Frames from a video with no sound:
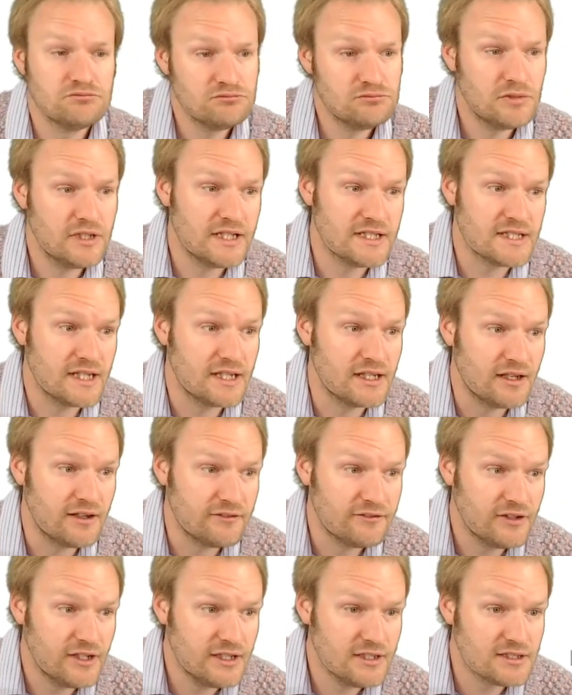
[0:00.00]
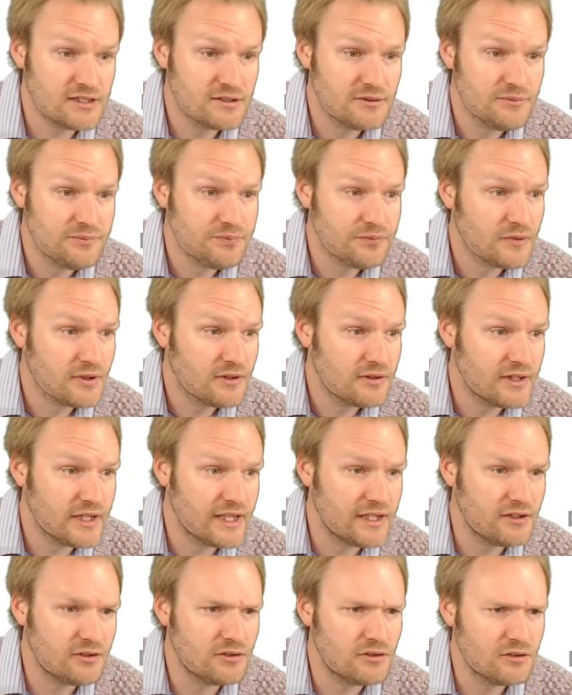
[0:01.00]
Easy enough, right?
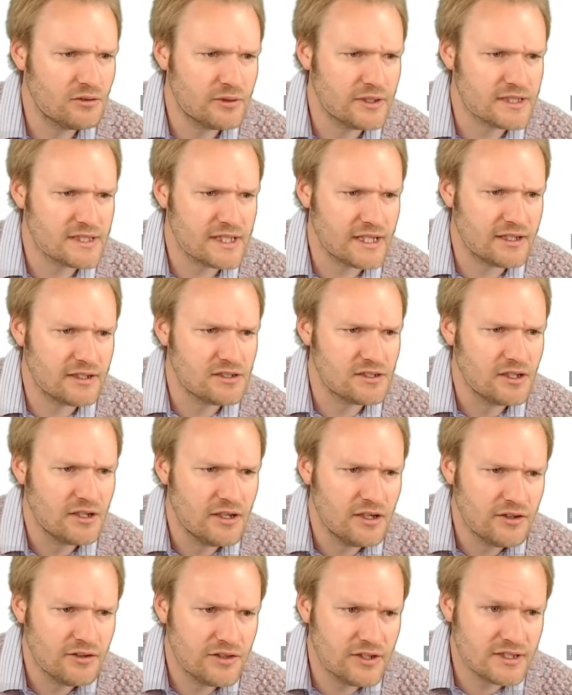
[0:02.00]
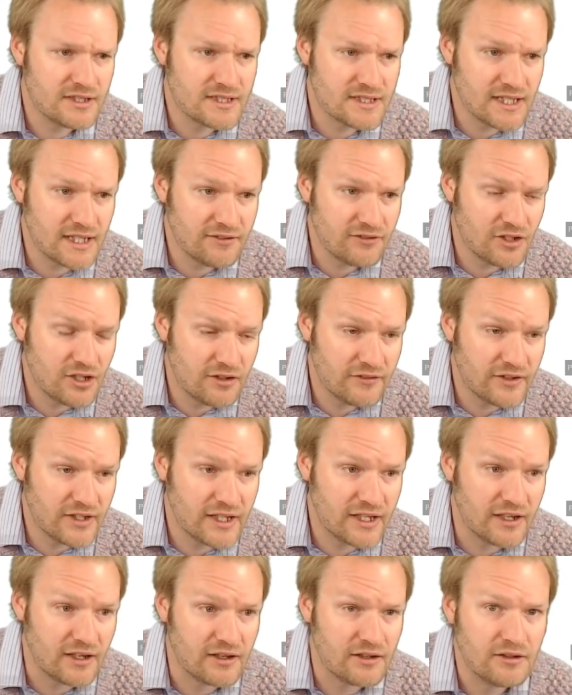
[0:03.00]
Then we said this 7 over
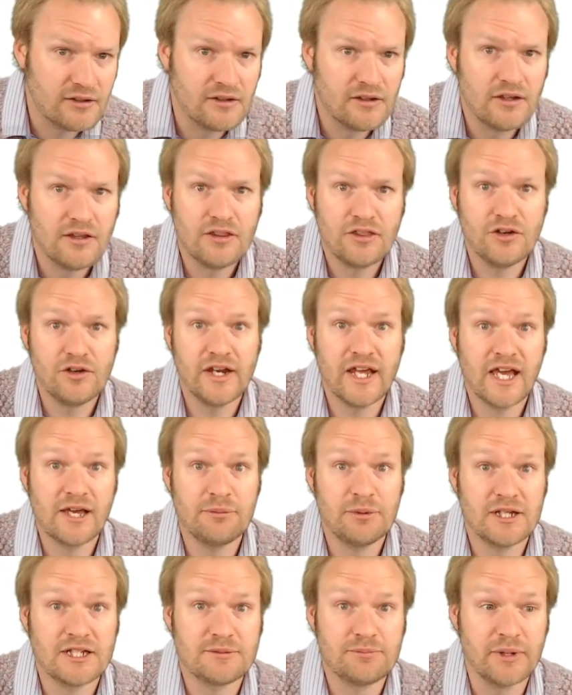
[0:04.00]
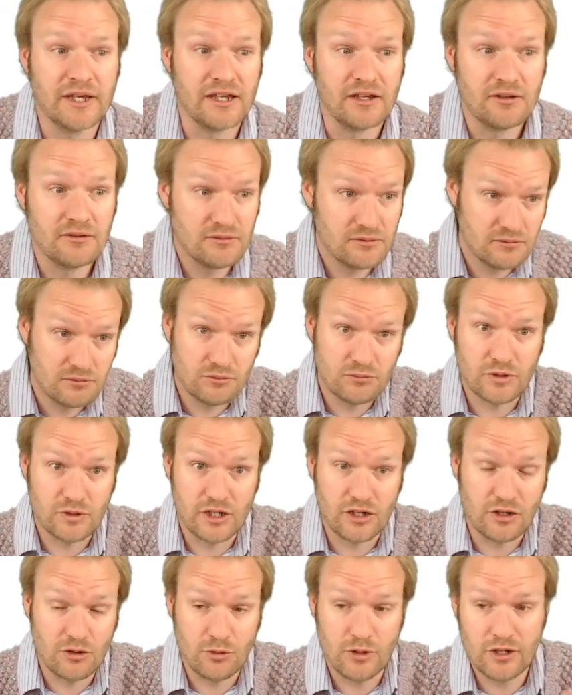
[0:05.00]
here, 3a plus b. We're
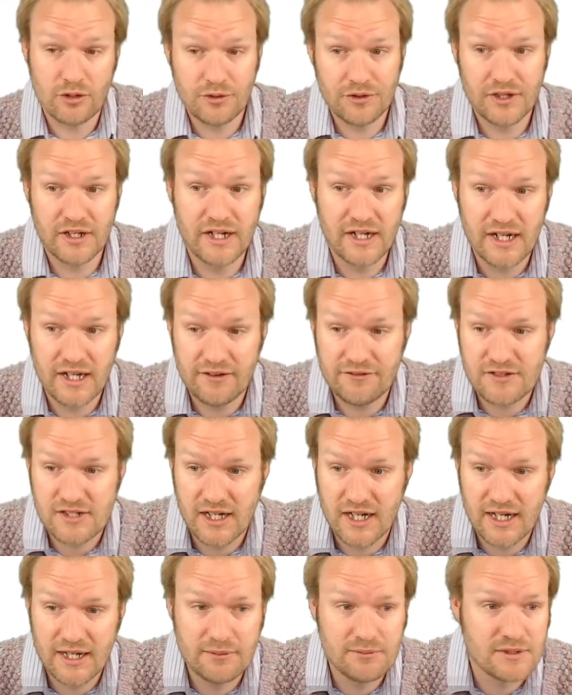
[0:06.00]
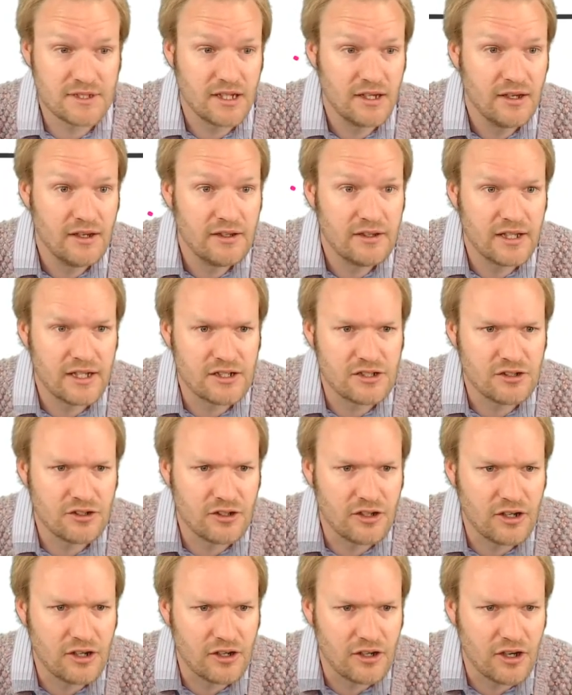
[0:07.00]
going to work with it enough times that you're
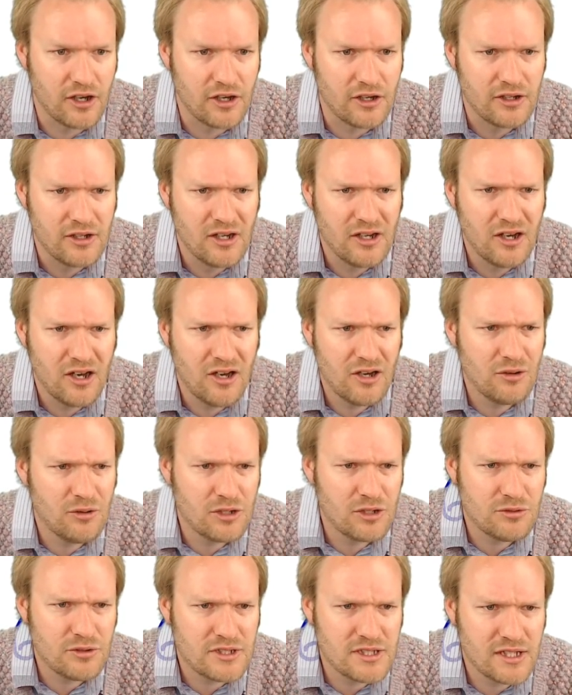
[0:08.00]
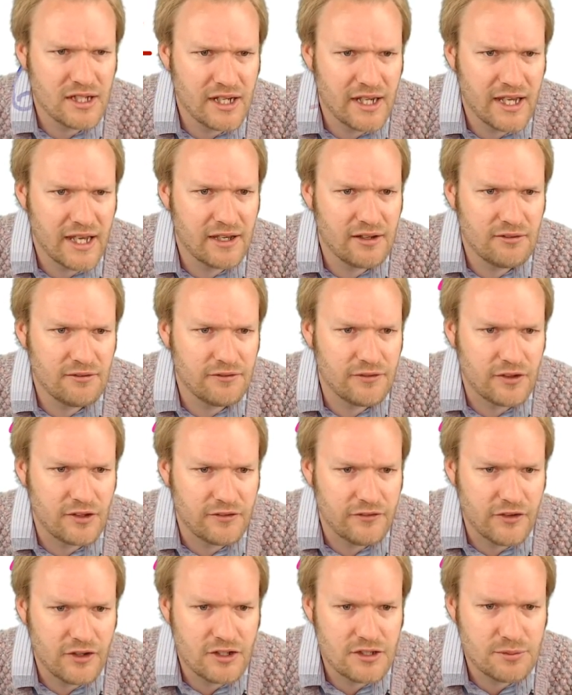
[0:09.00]
going to go, oh, what was it again? For the
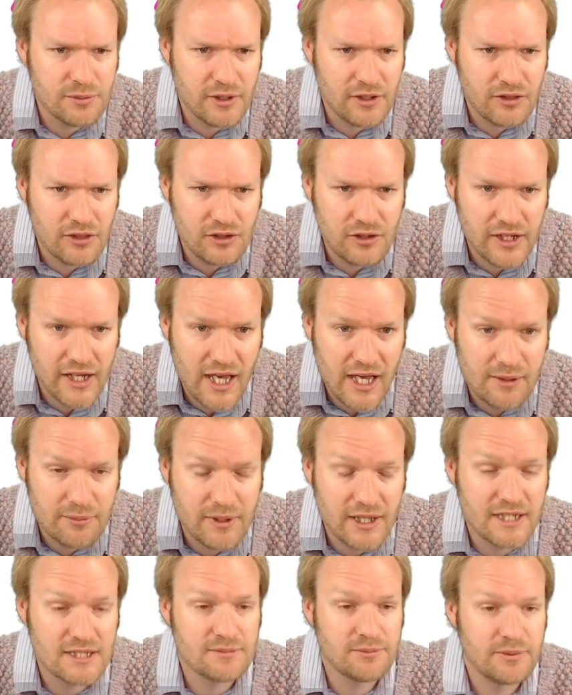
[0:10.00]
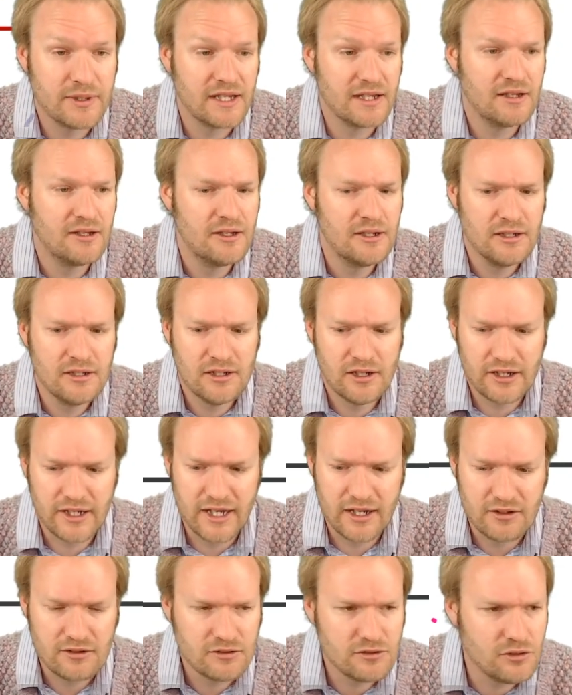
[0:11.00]
first bit, 3a plus b.
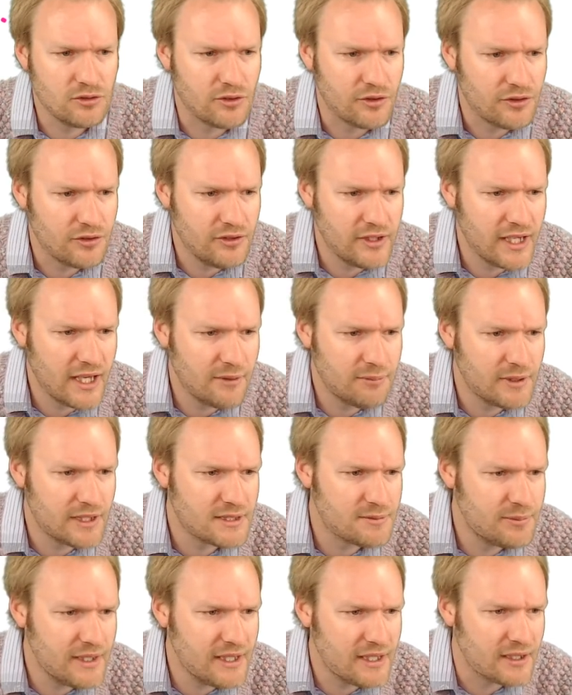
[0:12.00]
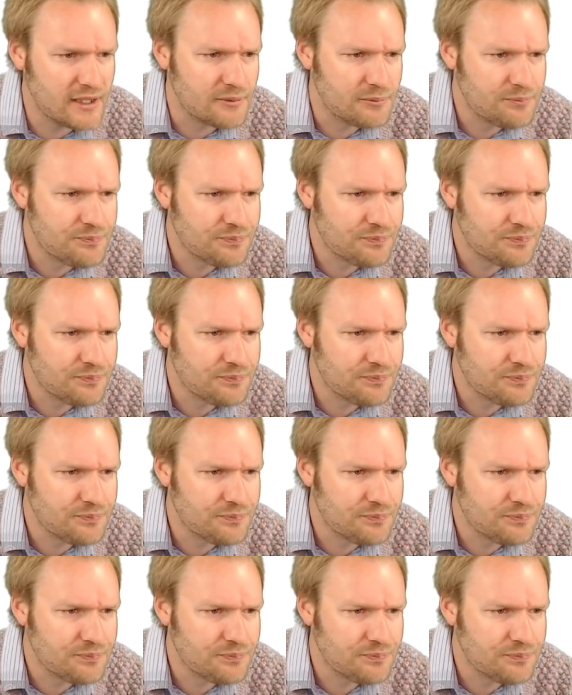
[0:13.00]
Okay, cool, 3a plus b.